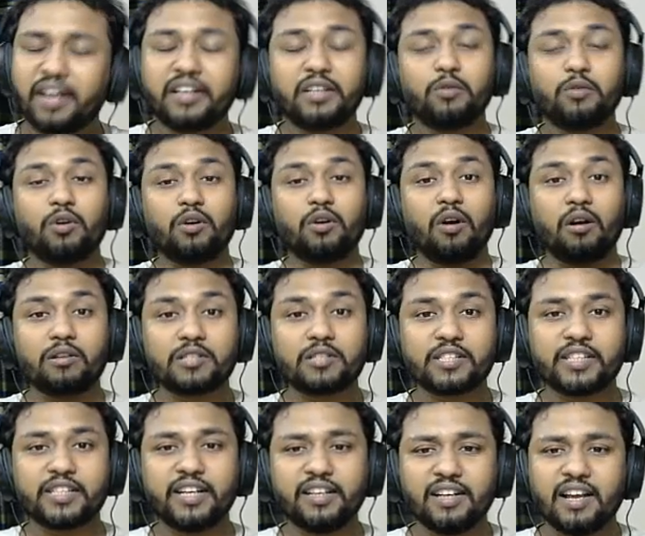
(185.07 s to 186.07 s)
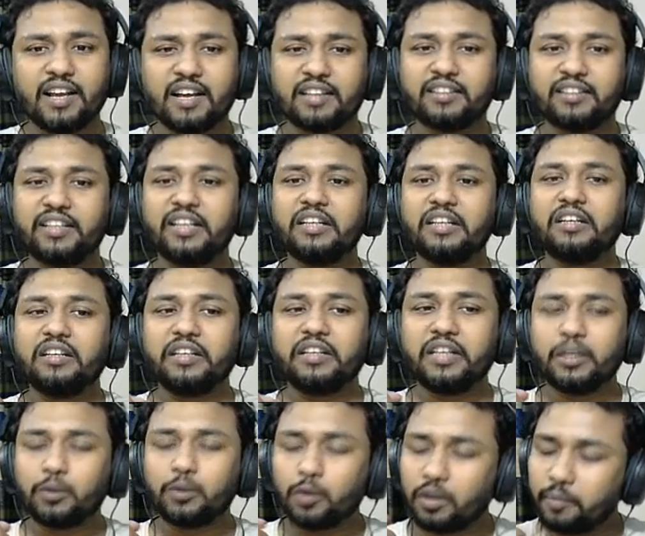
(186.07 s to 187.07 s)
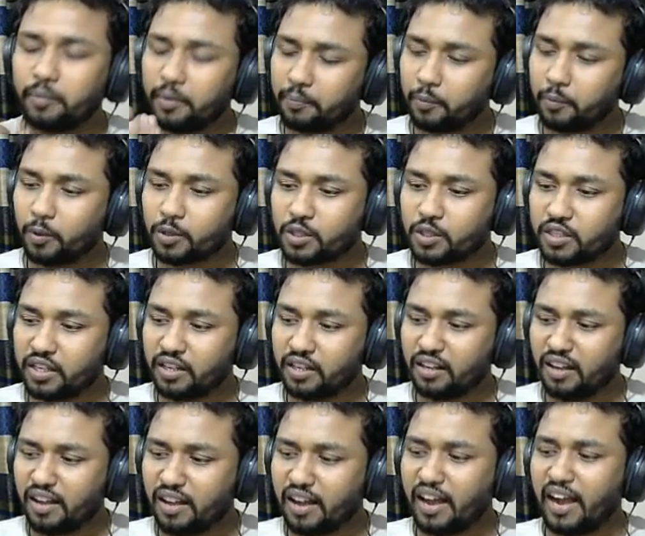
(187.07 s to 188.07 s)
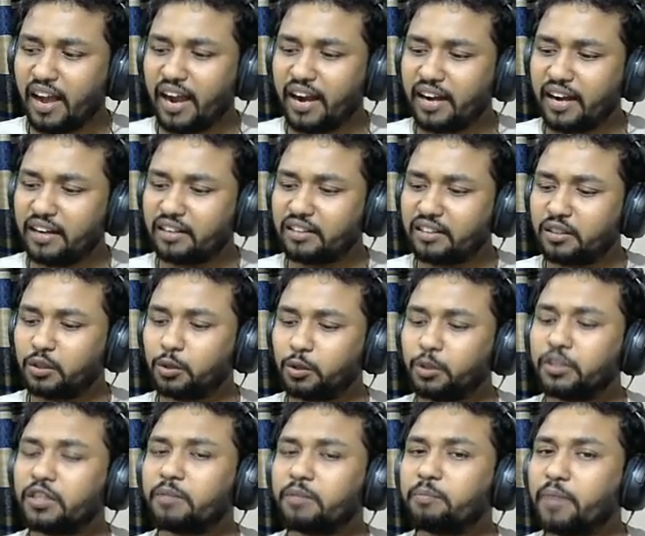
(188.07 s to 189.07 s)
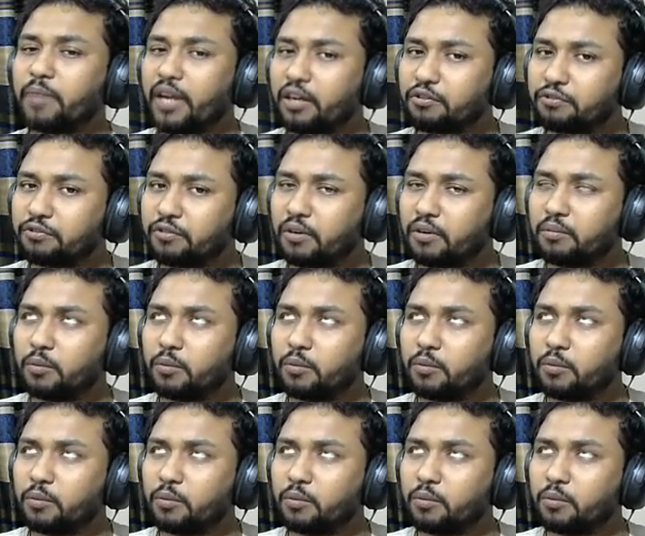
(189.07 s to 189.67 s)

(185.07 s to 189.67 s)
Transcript: you are all set. Then it will be posting, and Twitter platform